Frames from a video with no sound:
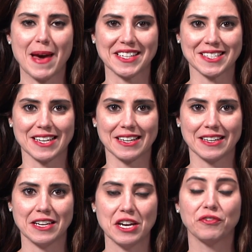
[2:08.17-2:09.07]
Medicine.
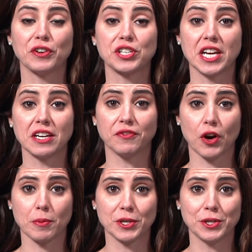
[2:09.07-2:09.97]
For Dana
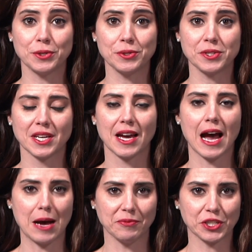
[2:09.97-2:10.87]
Farber News,
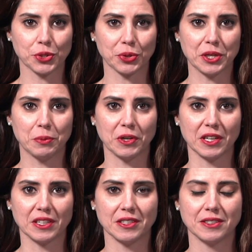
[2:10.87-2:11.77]
I'm Victoria
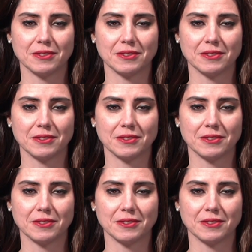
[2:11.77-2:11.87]
Warren.